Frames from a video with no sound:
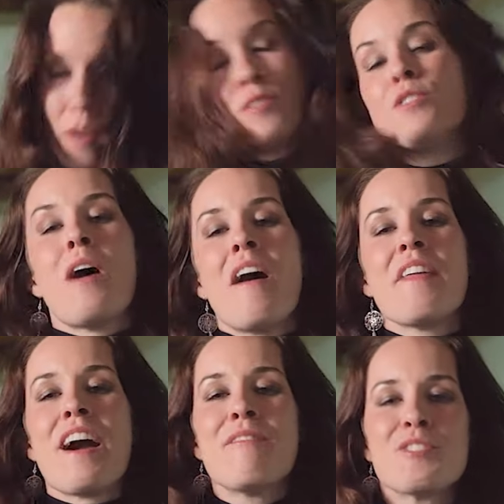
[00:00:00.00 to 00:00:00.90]
You know how
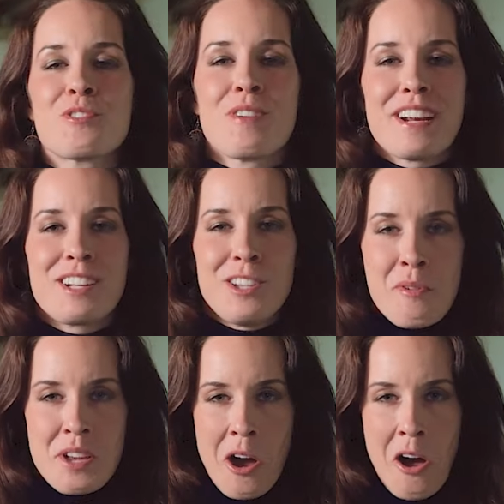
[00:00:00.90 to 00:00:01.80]
they have those great
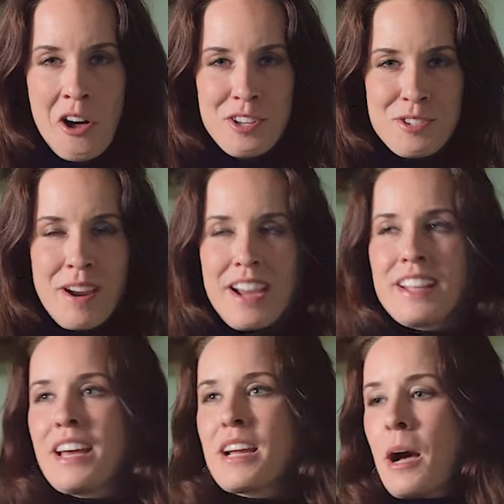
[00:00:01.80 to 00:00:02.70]
clothing hauls,
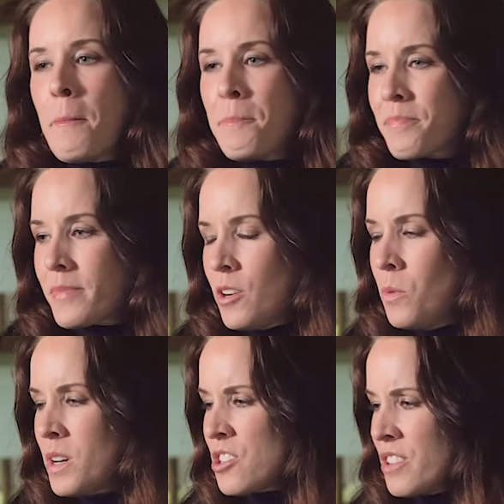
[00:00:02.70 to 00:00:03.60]
right? Like, um, oh,
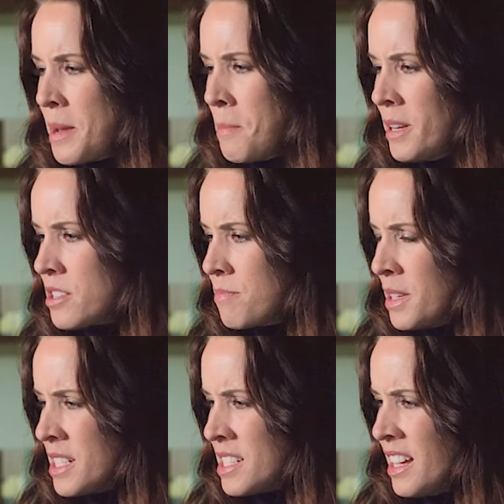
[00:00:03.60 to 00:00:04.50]
what is her name?
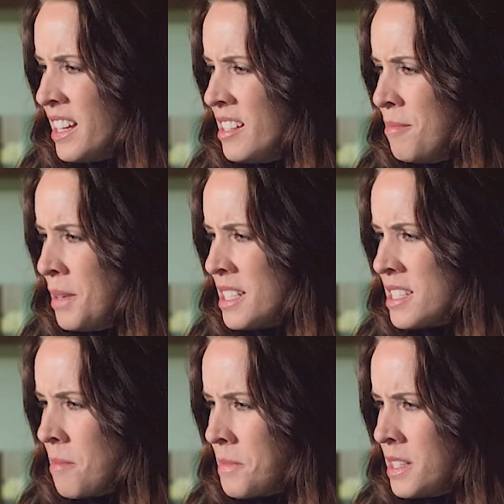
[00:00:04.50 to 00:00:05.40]
Montana? on
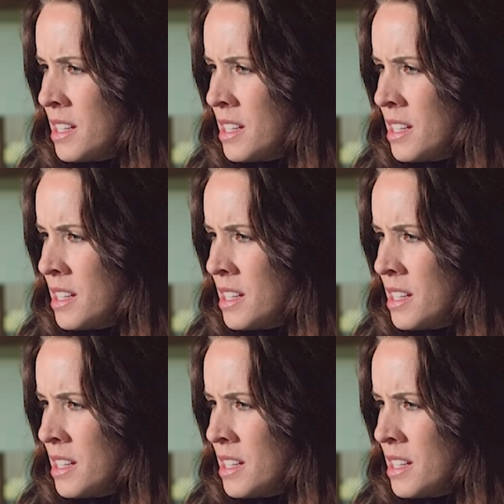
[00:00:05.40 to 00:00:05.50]
something?